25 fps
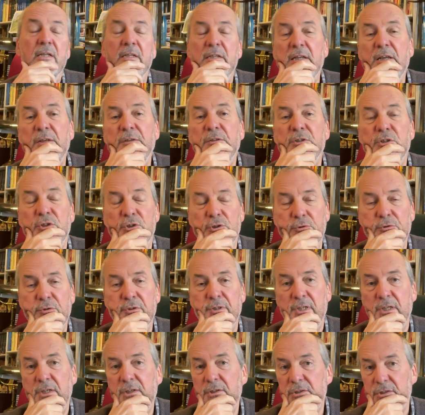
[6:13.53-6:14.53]
So the
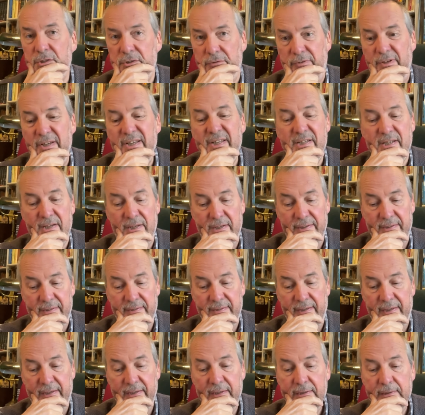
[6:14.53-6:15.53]
short answer is, I
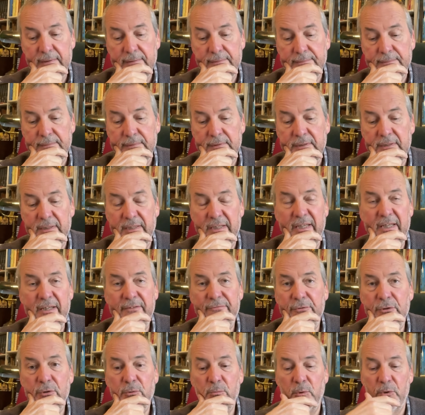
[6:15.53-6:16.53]
think,
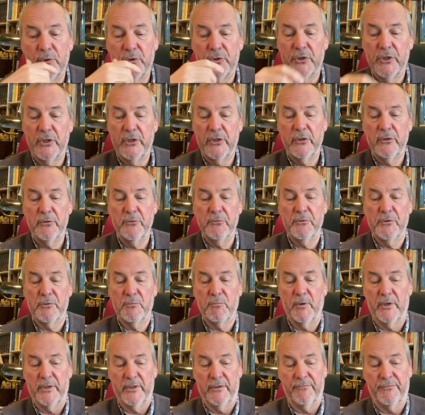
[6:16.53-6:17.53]
if you want to use
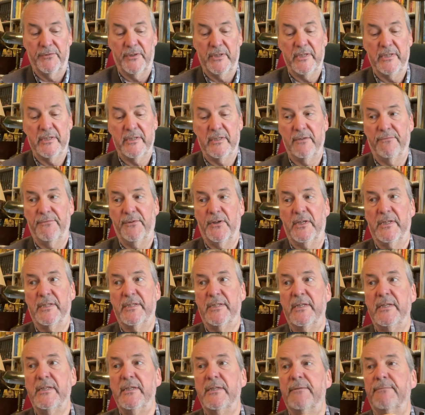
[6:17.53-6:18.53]
one of these
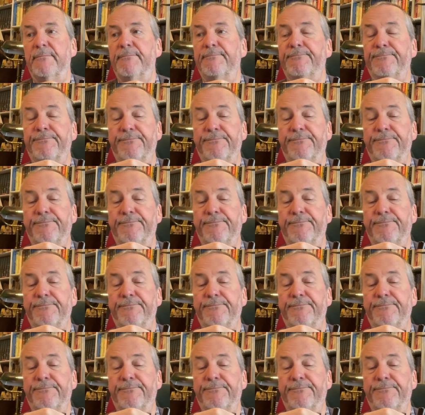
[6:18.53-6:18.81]
devices,